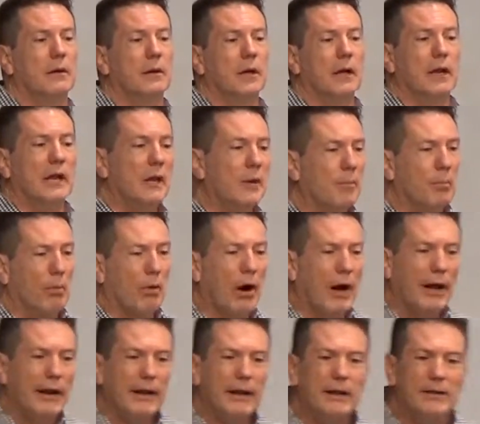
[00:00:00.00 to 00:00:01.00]
And He
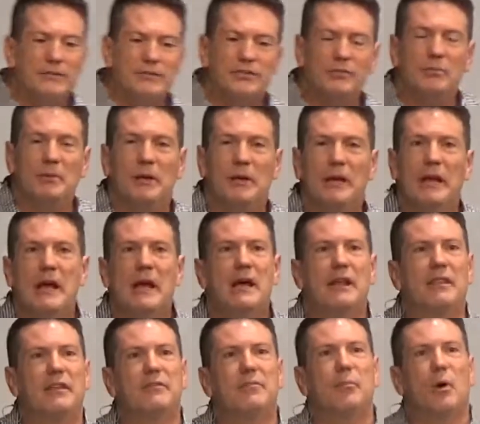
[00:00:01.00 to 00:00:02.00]
brought into me
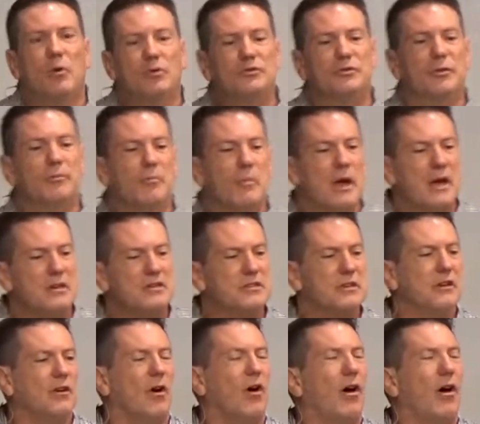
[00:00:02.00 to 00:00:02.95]
the most amazing,